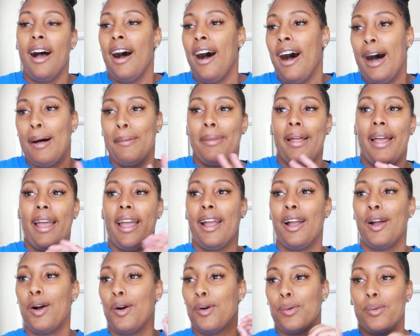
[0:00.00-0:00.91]
I'm
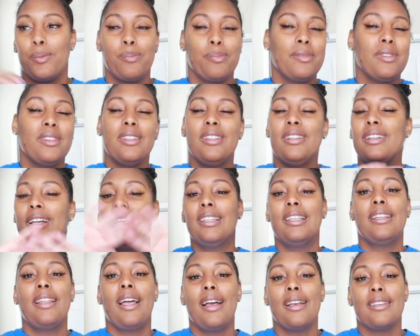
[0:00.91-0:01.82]
like,
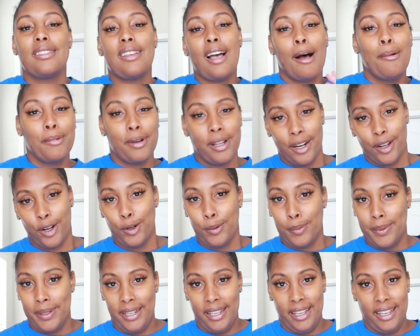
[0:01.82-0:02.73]
nonetheless, I'm gonna
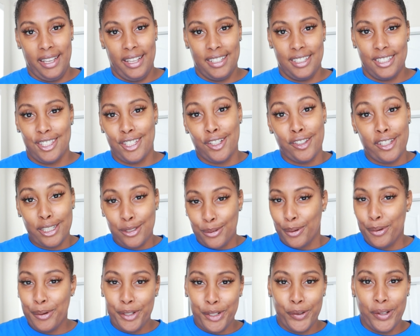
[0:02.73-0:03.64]
open it. So that's
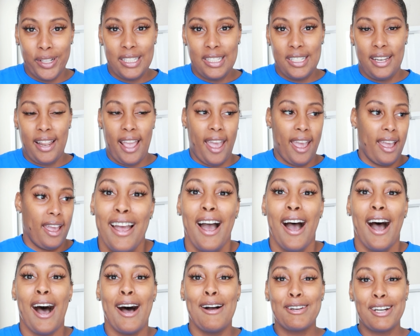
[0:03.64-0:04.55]
what we're doing today.
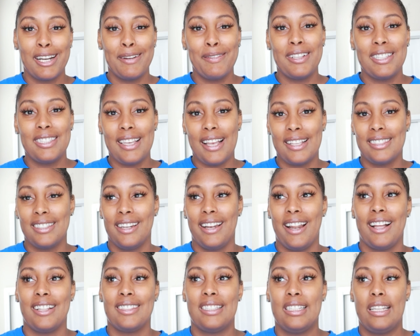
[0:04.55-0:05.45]
I'm gonna be testing it
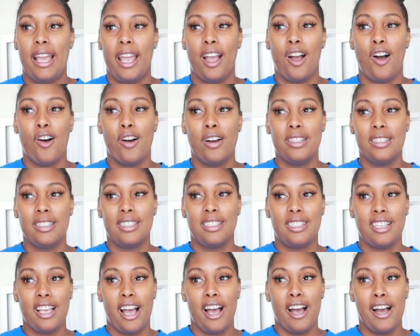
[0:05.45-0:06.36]
out today on
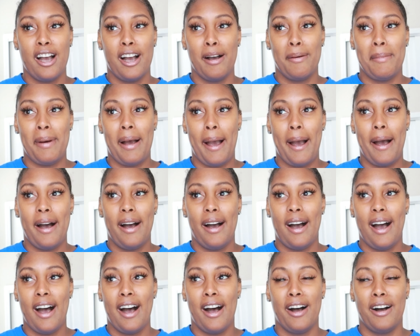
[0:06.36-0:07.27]
some
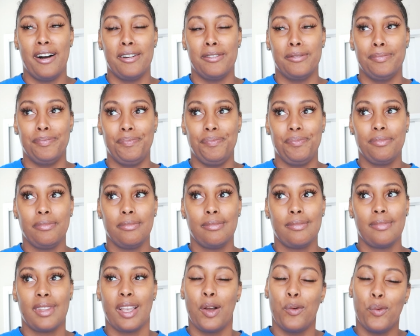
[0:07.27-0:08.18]

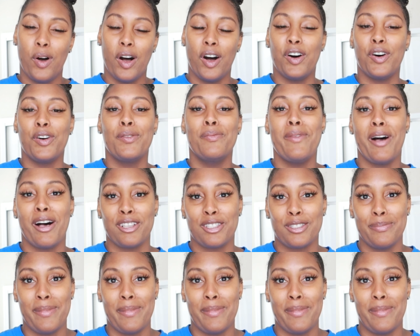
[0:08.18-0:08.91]
mouse